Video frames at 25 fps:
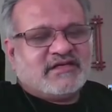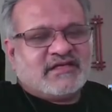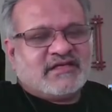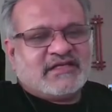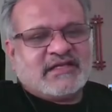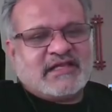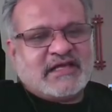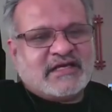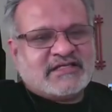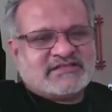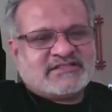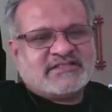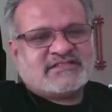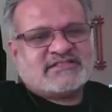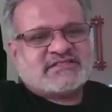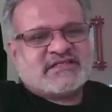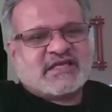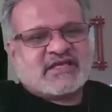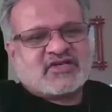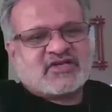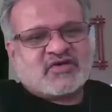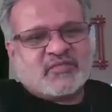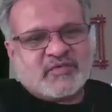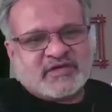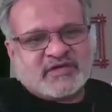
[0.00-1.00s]
it enhances
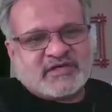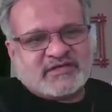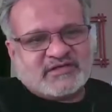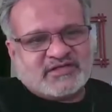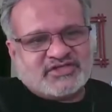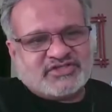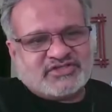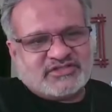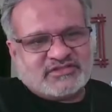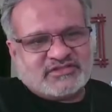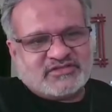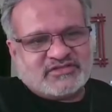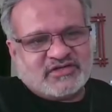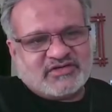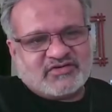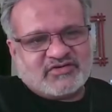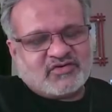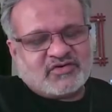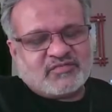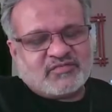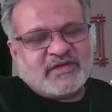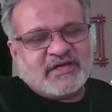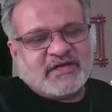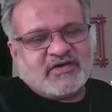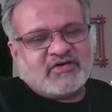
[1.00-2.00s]
the economic condition,
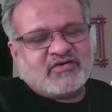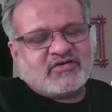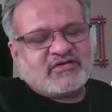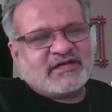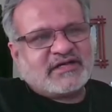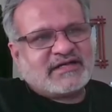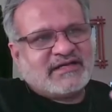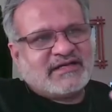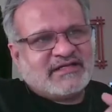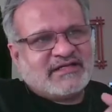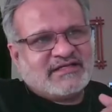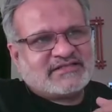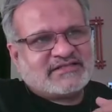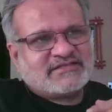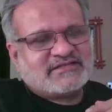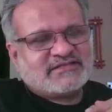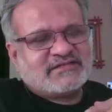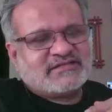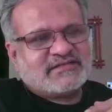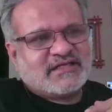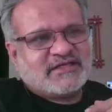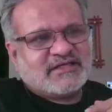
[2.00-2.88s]
or at least